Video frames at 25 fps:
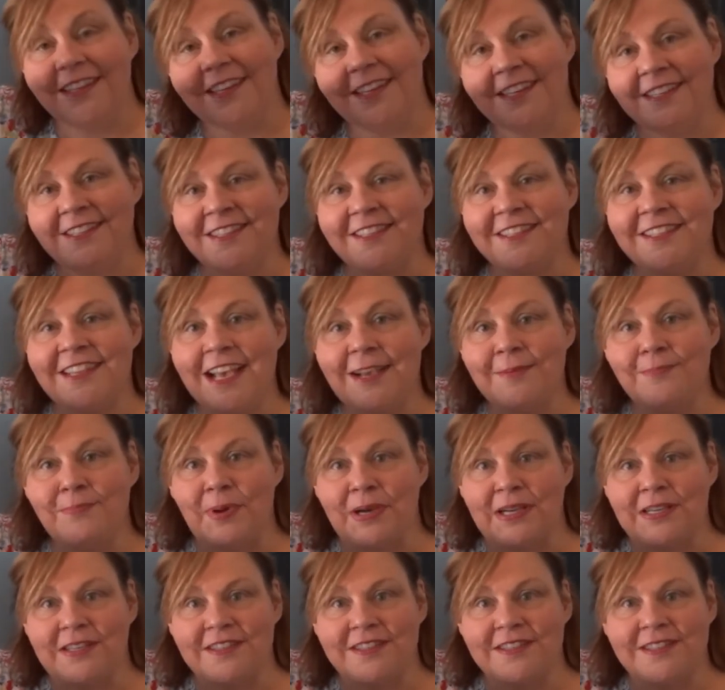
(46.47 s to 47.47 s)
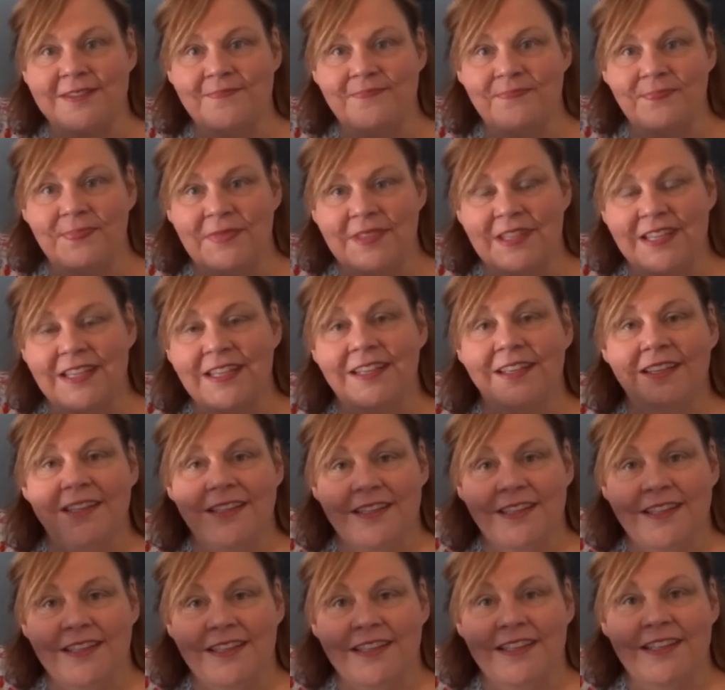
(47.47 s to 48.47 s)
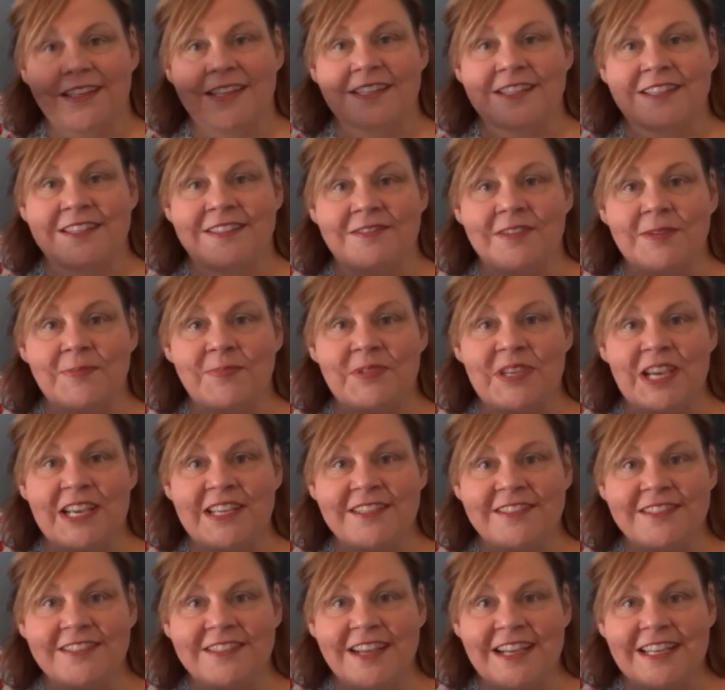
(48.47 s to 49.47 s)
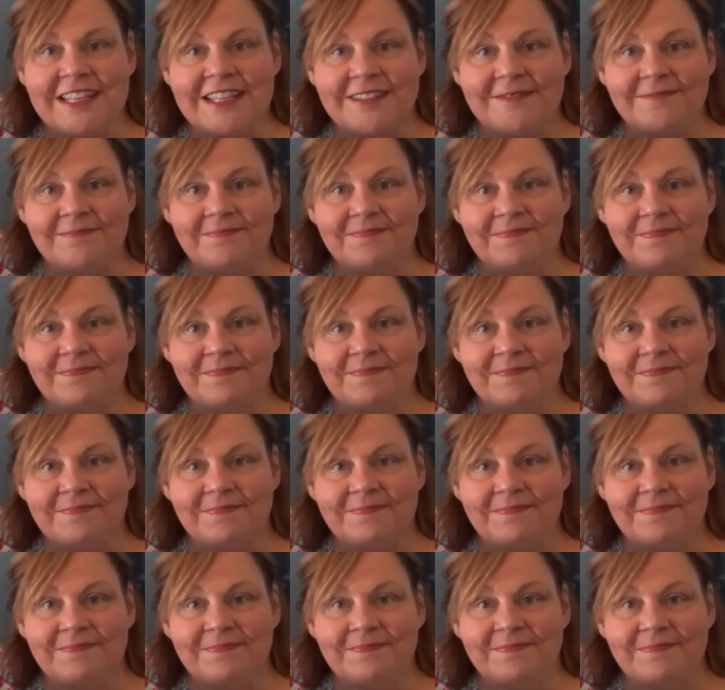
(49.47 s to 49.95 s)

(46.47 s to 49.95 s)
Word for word: into dead bugs. Sleep tight tonight.